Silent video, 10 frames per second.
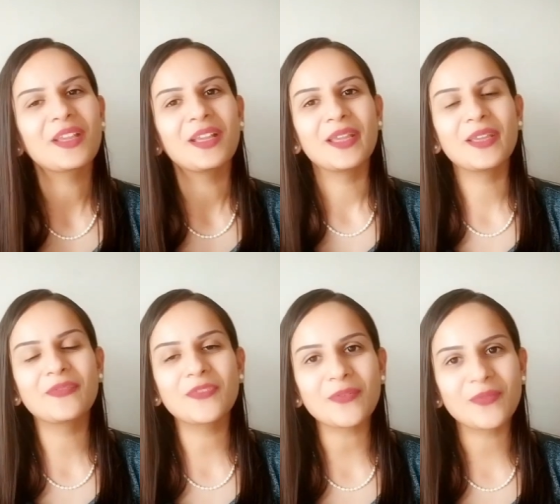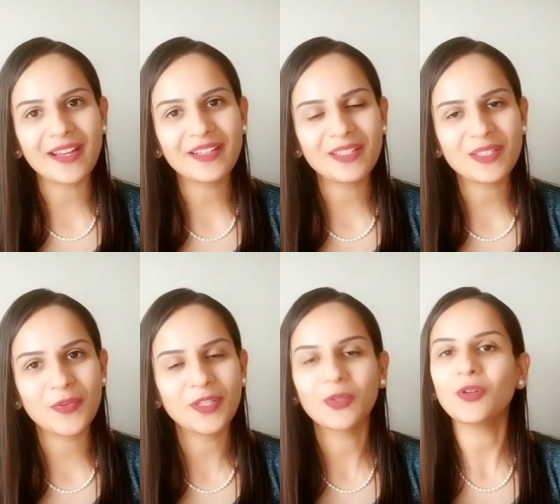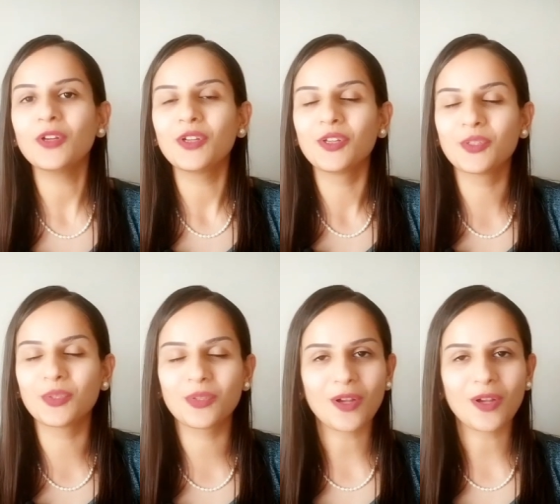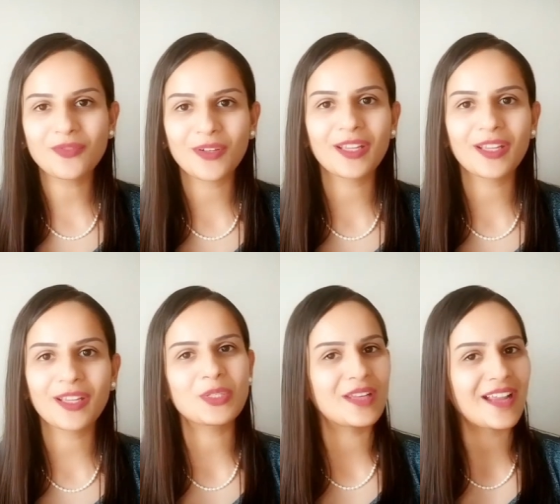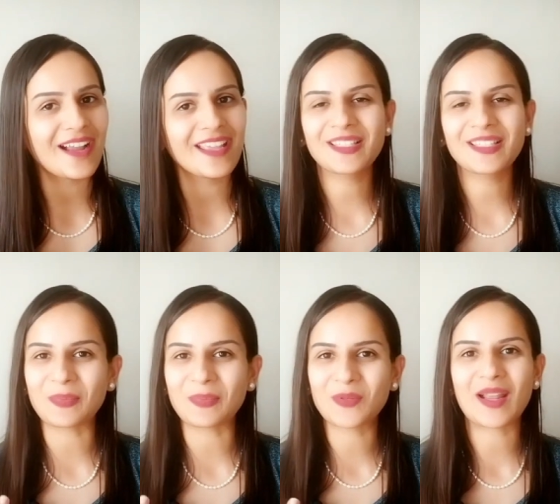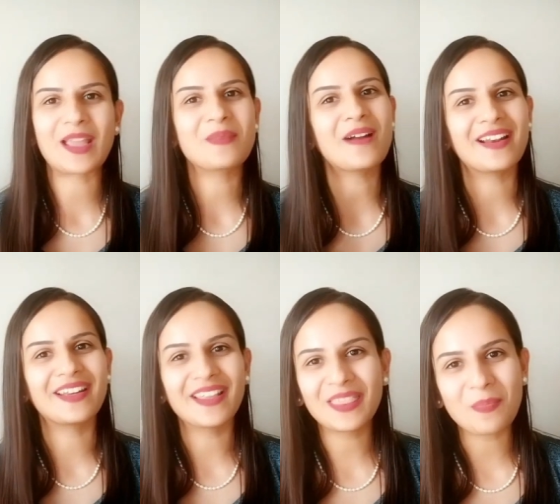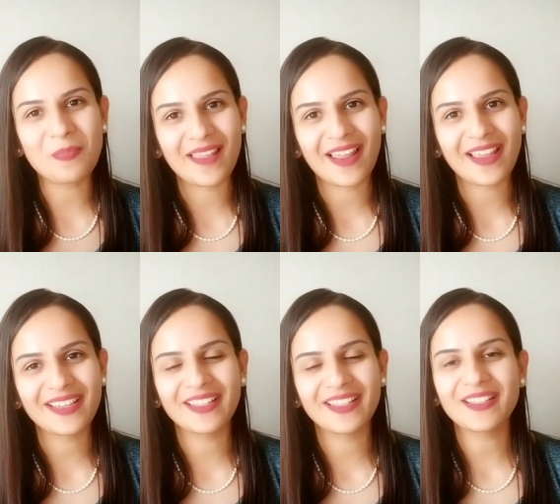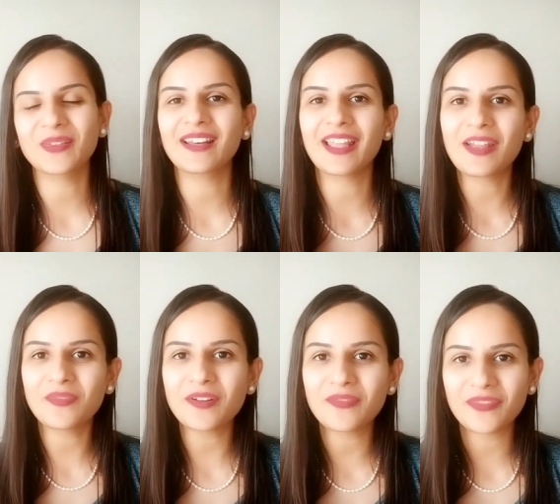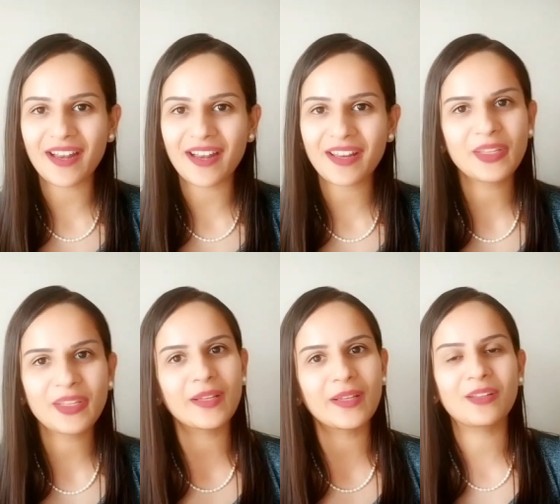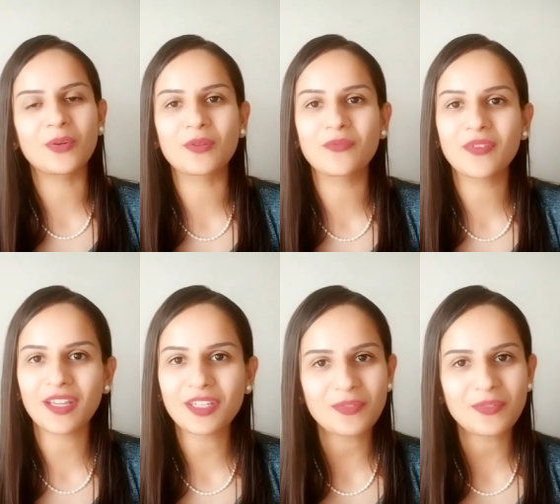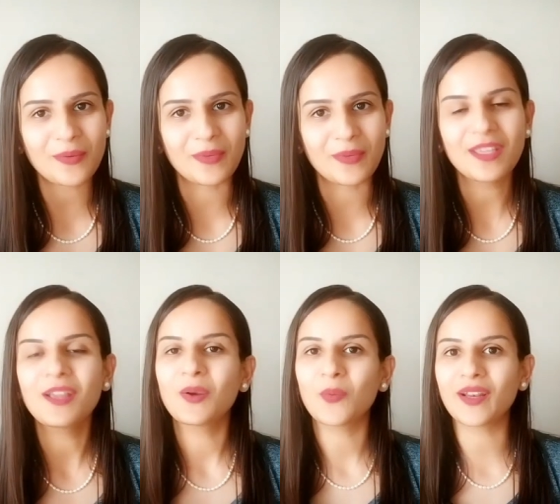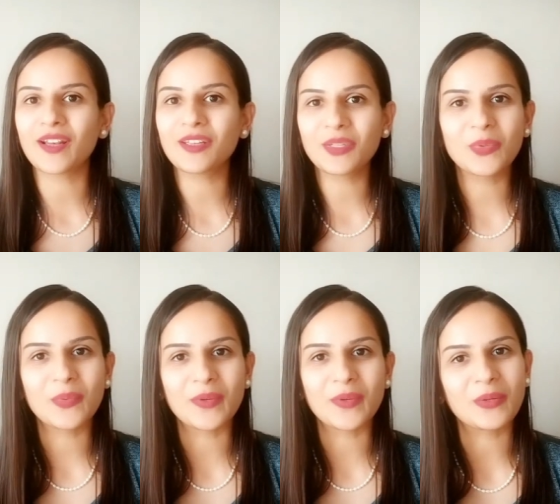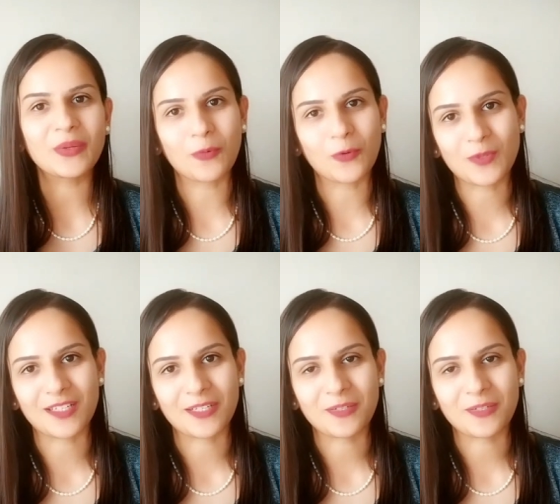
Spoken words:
If you've liked this video, do not forget to like, subscribe and hit the bell icon so that every Friday you will get a notification from me when a new video is posted.